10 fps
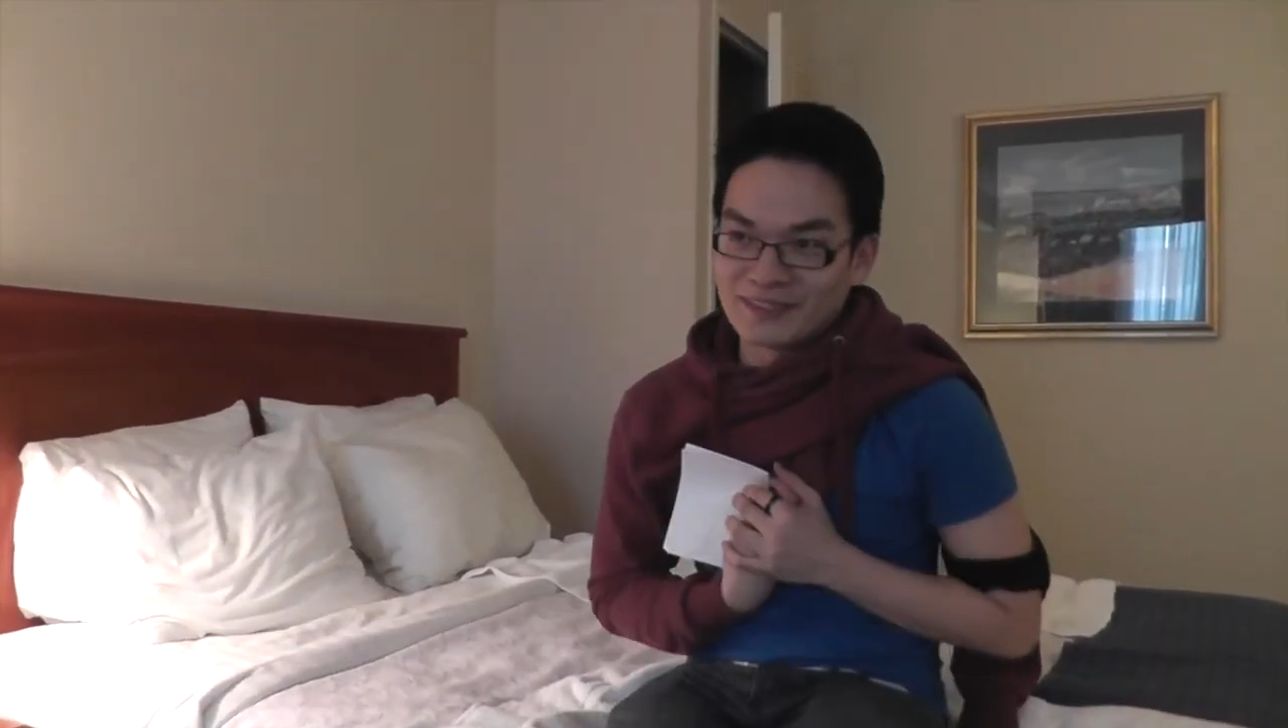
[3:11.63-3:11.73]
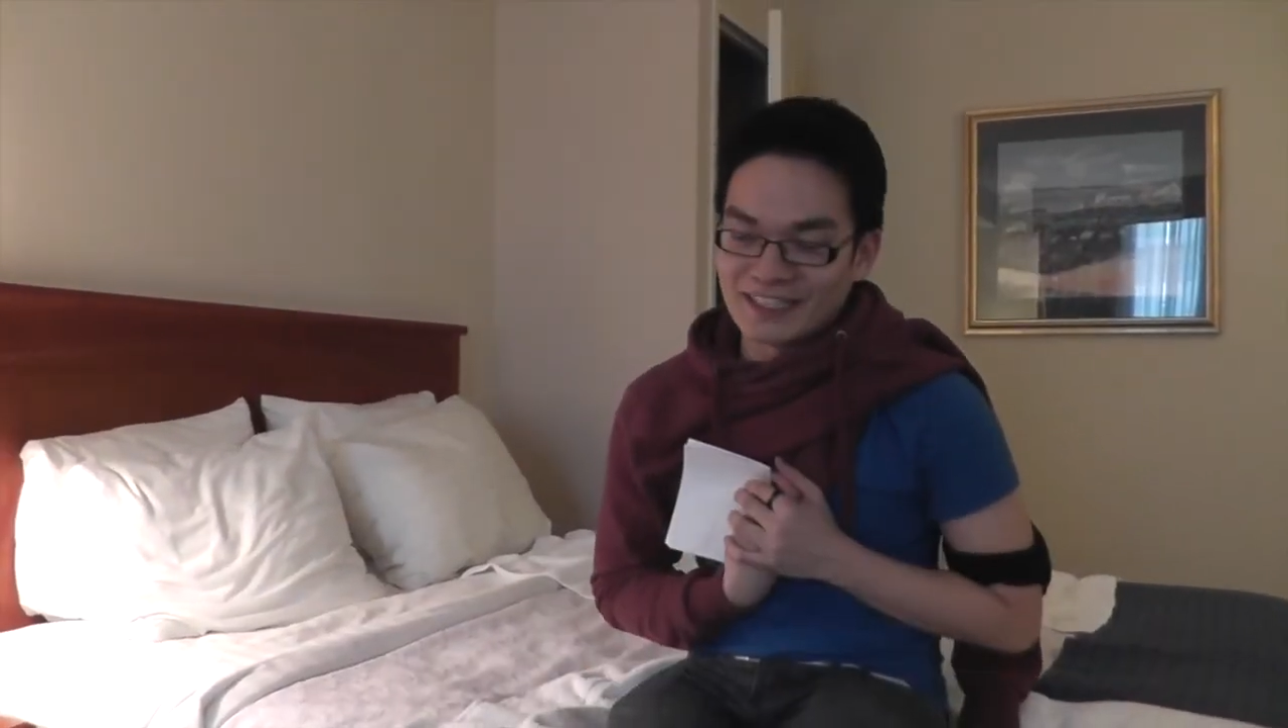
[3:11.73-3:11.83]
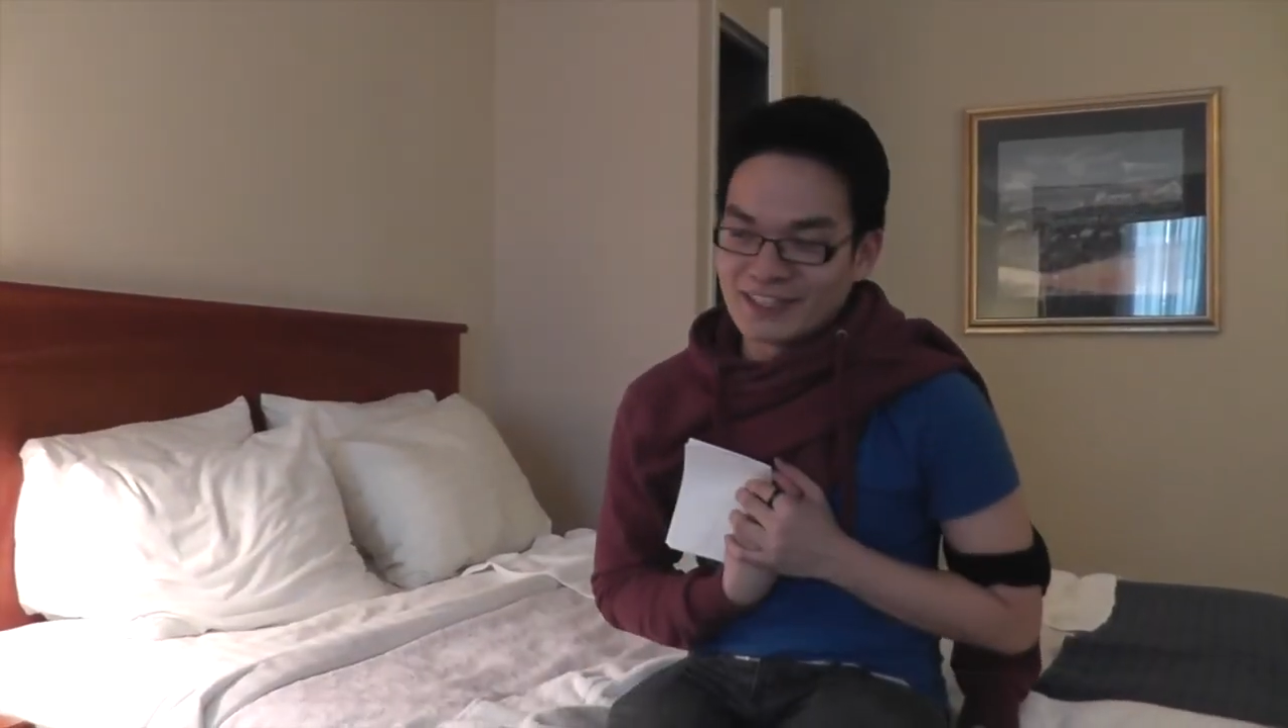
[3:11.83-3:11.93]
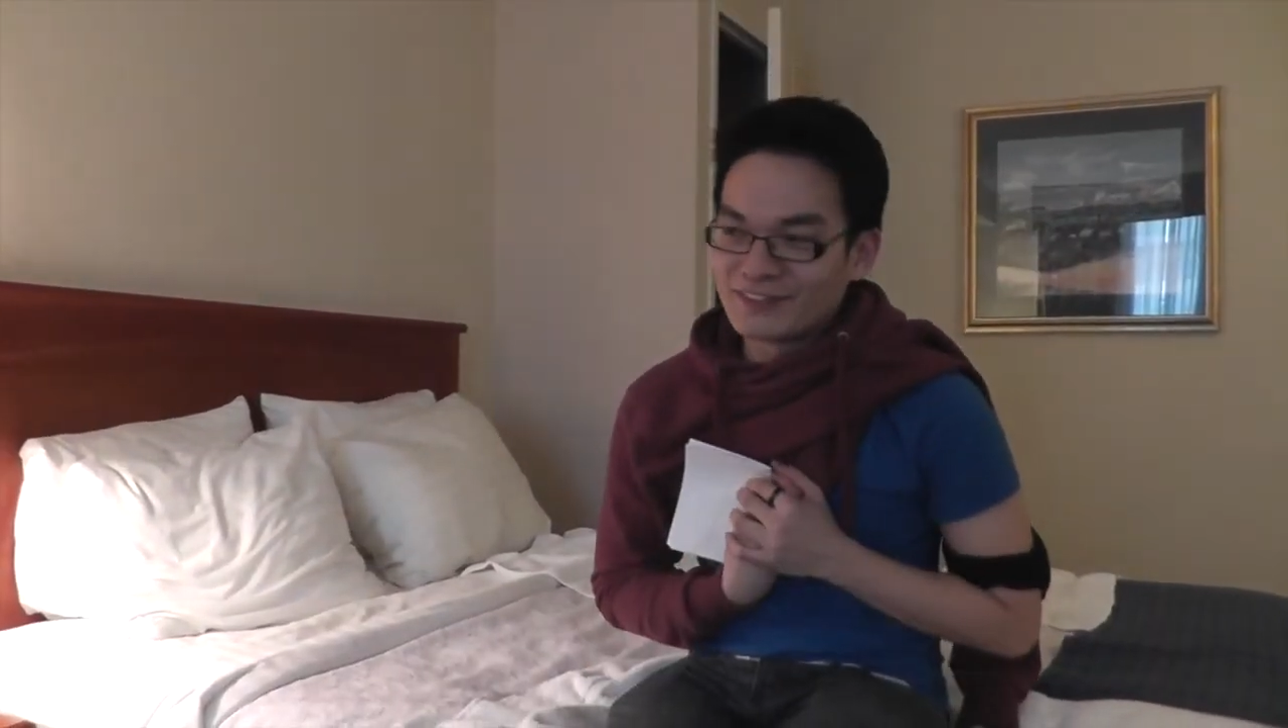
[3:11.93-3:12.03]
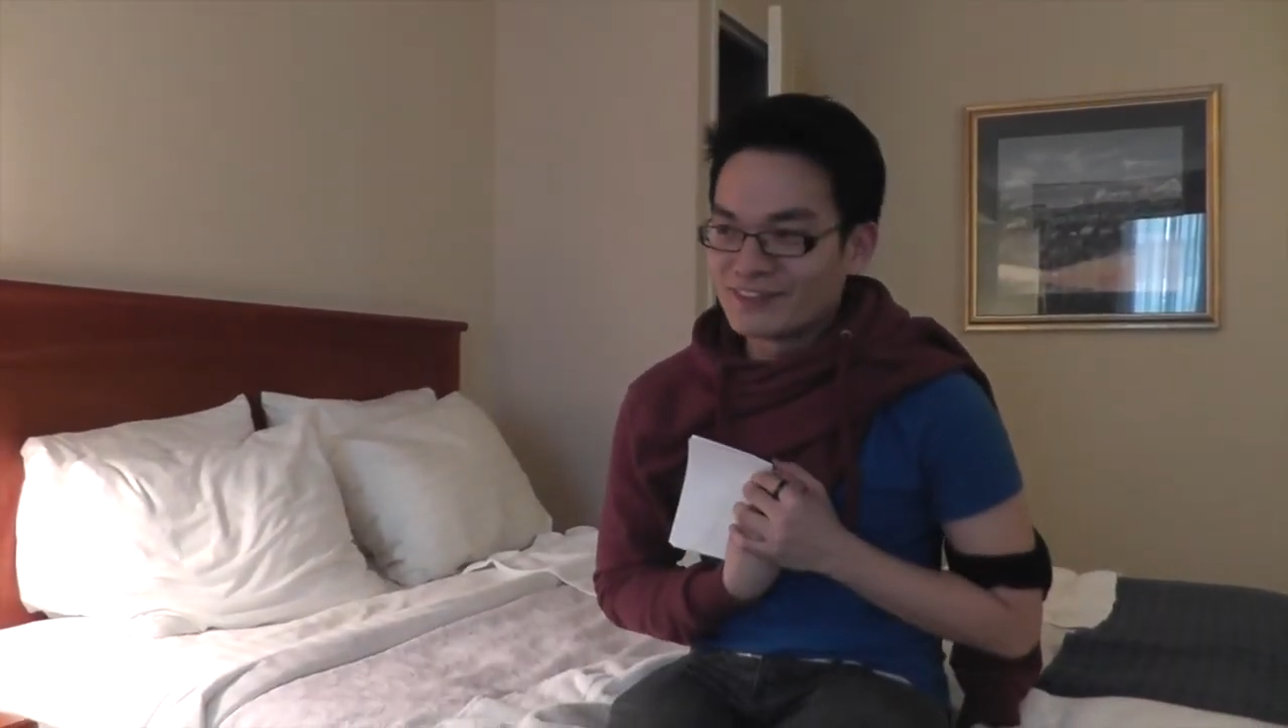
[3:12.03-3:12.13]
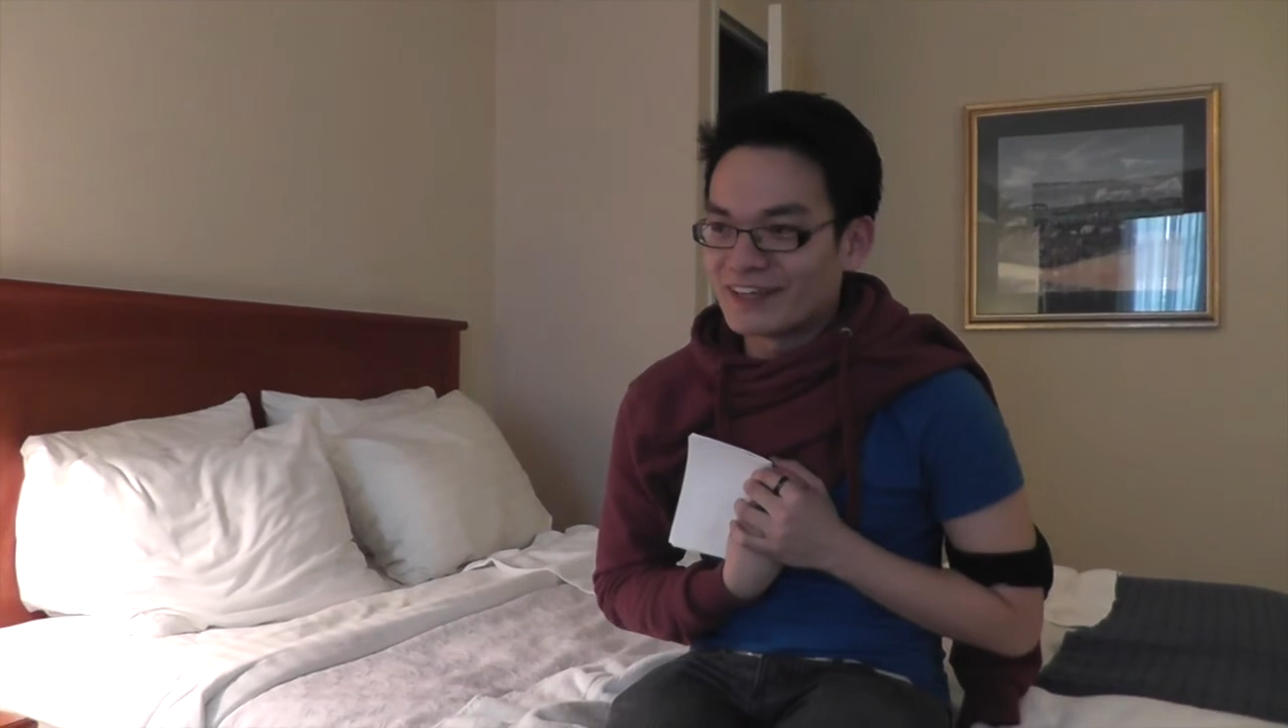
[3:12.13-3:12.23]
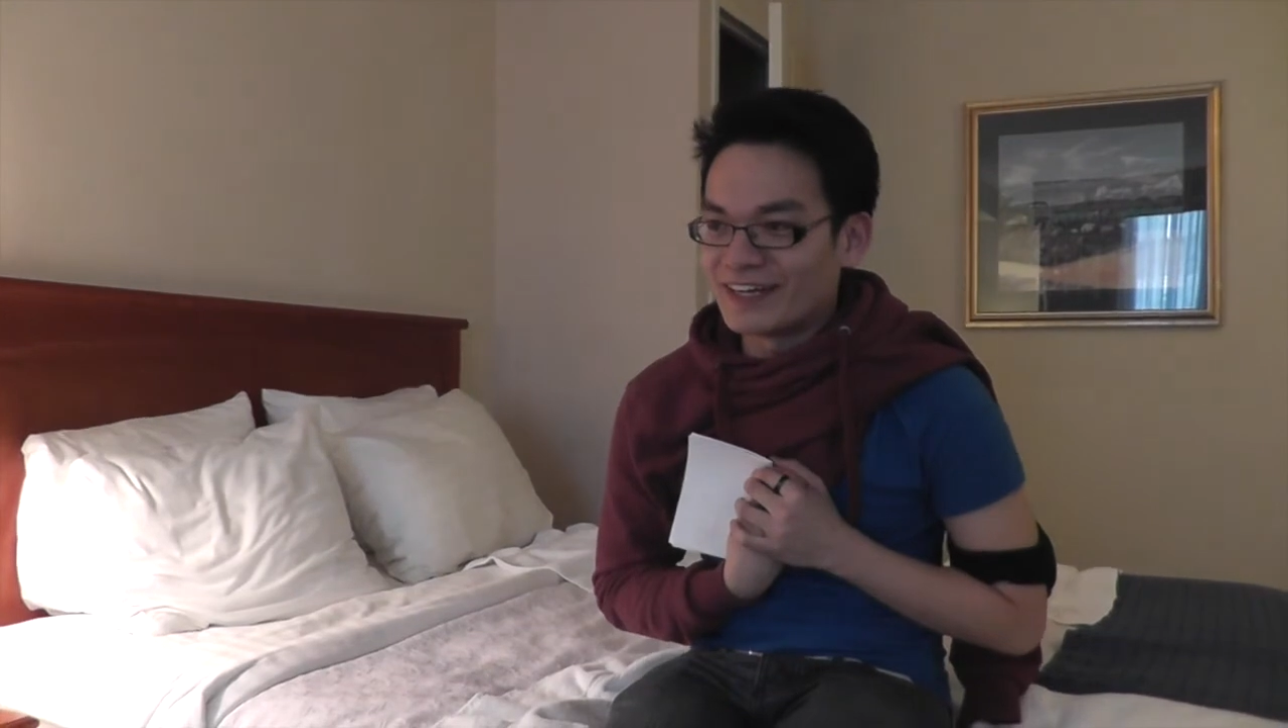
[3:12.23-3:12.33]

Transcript: myself